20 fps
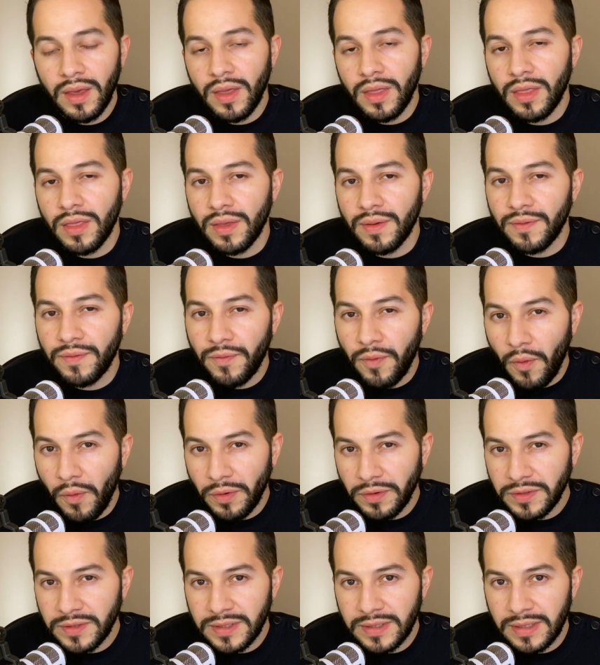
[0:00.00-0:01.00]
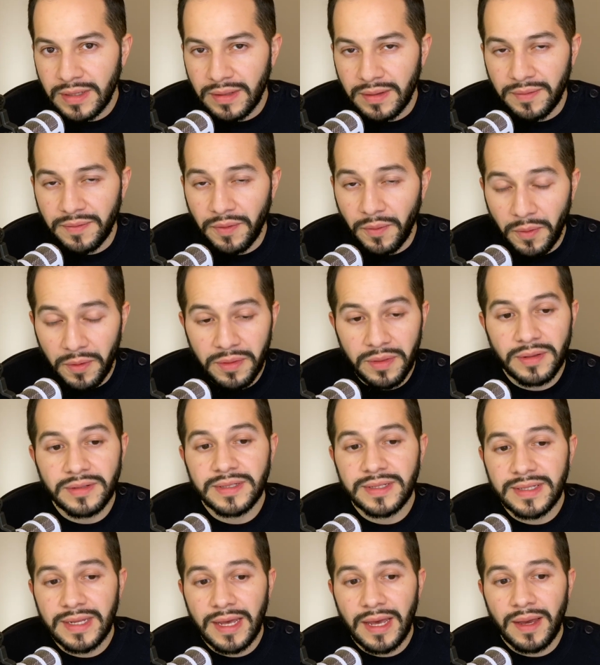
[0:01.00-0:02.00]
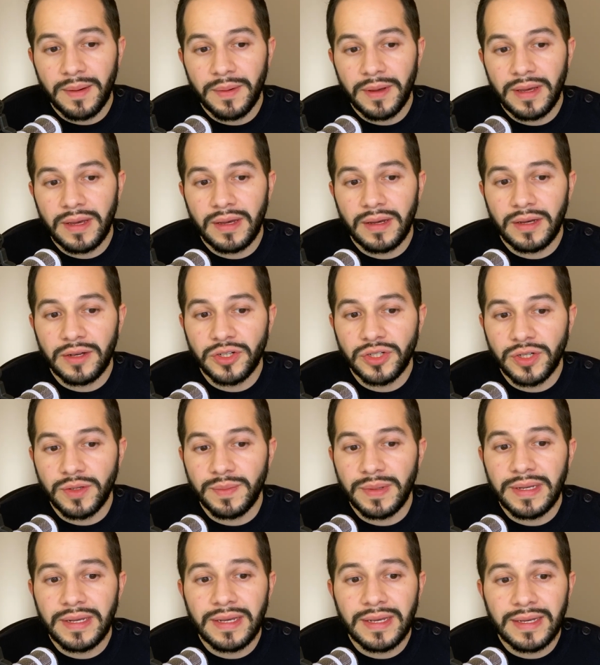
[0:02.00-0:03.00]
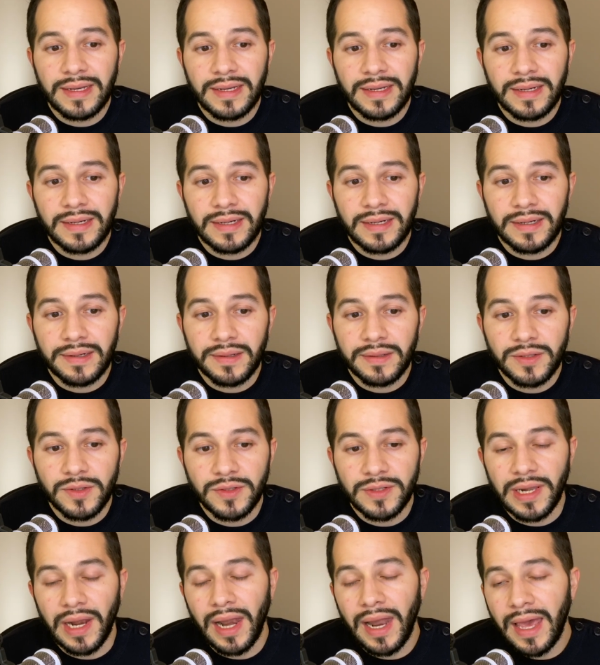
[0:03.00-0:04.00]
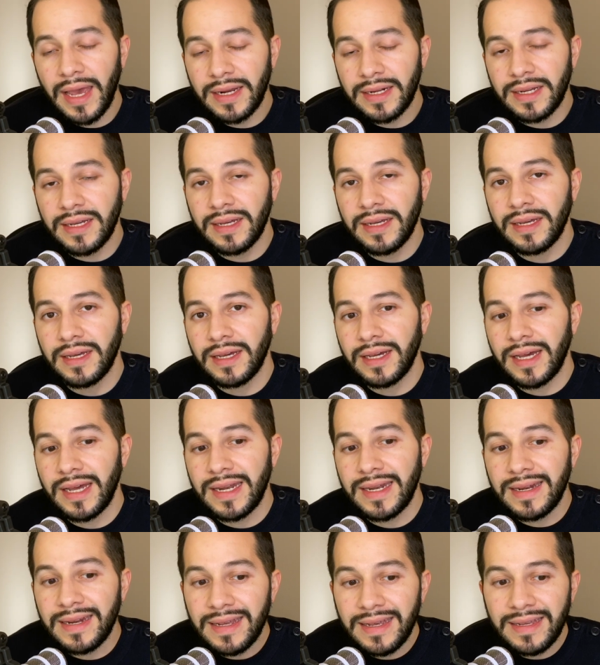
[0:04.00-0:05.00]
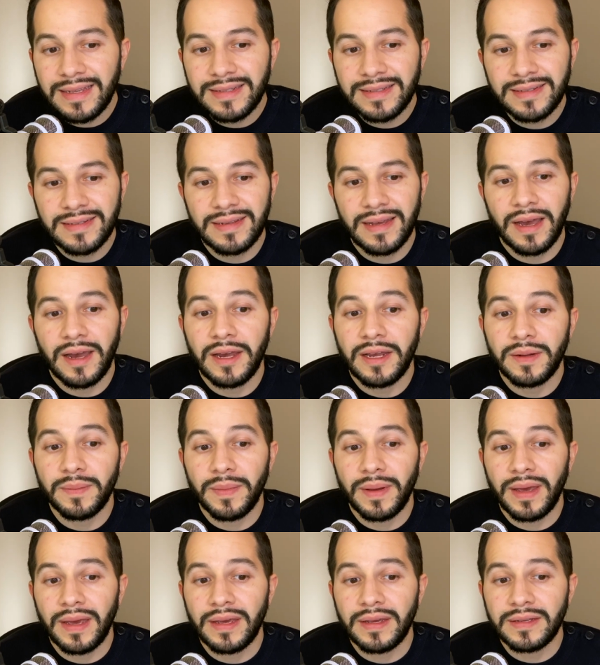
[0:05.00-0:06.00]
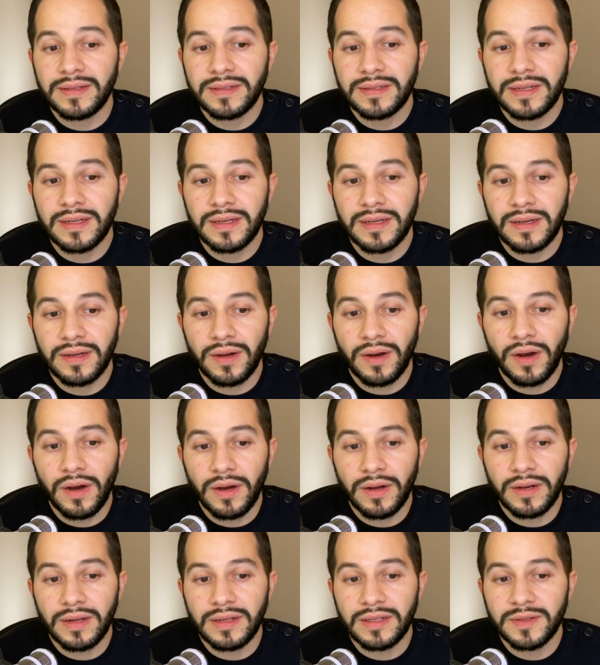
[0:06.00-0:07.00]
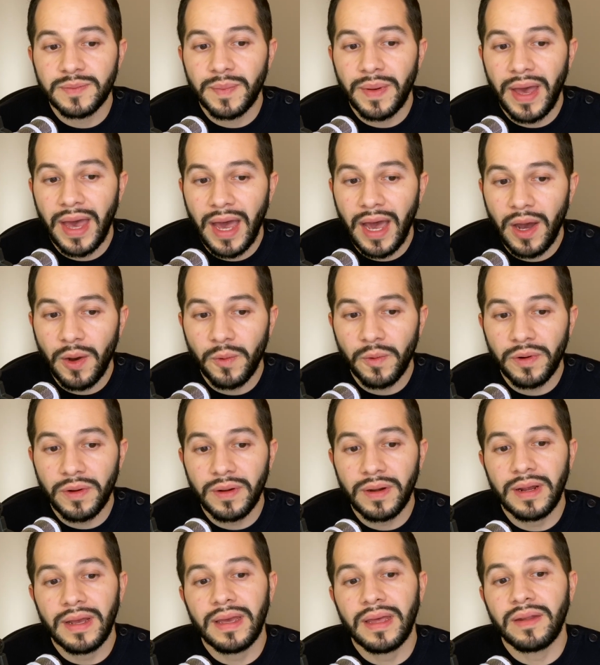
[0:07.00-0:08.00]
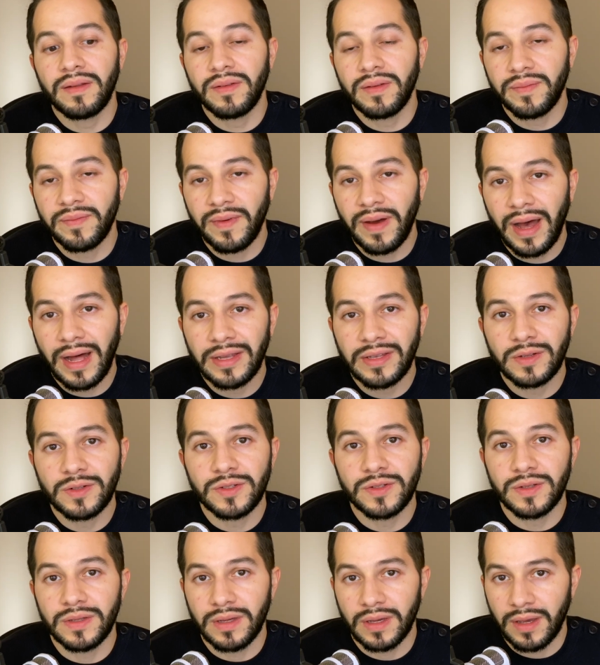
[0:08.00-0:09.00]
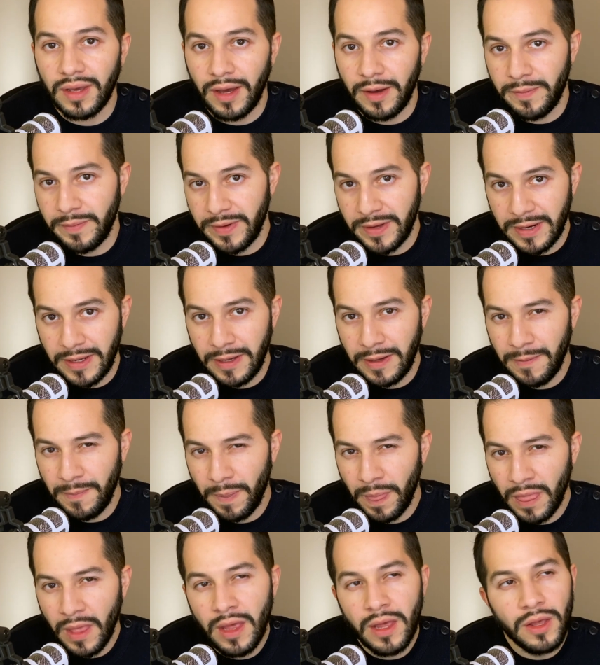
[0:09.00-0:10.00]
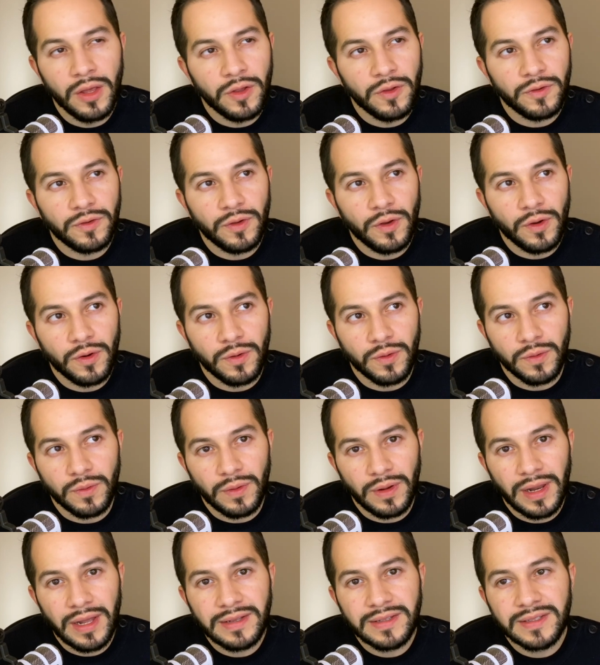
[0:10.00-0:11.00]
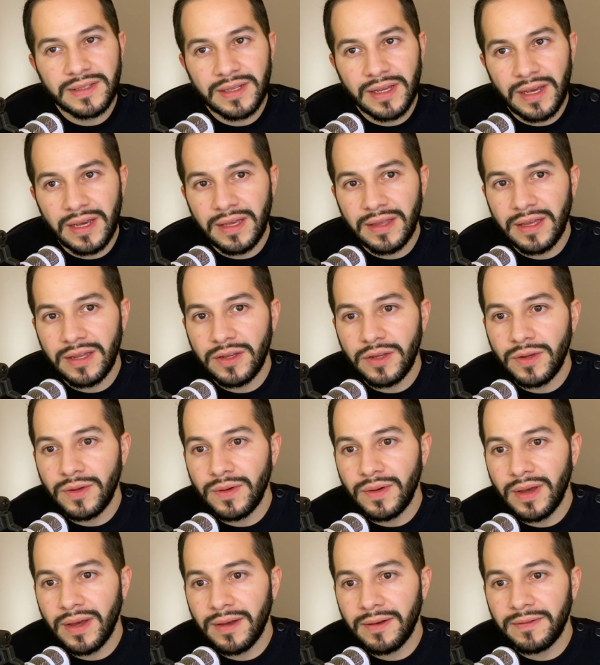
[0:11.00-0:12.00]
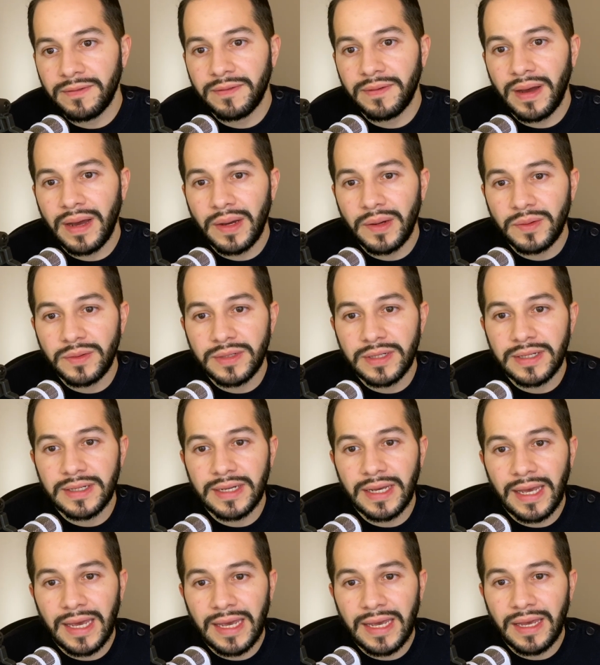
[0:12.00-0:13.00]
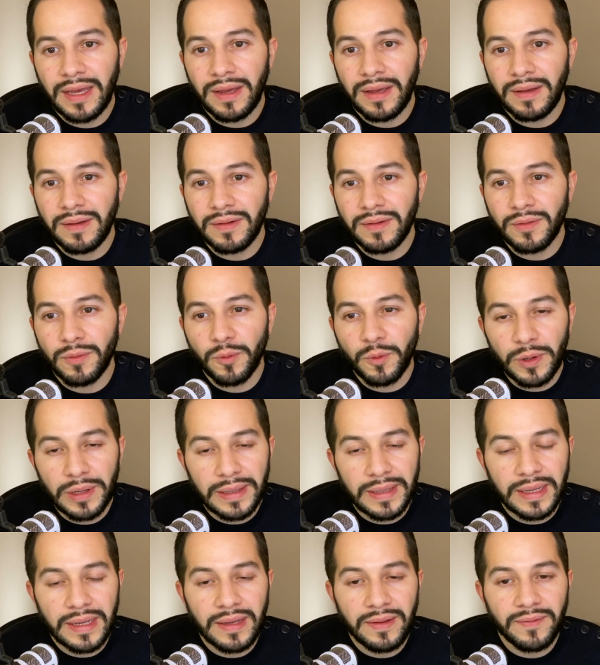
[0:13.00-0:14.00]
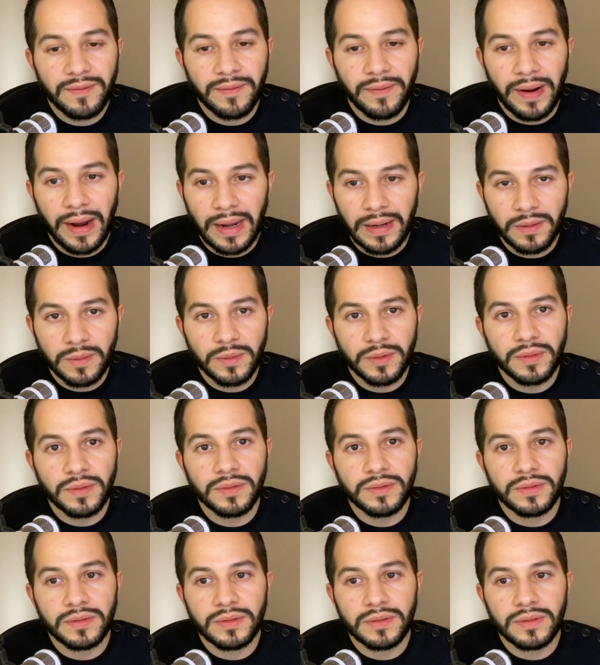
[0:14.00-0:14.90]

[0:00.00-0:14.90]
The fourth step should be to select an insight based on its power and the value to the company. So let's say that you have found a really valuable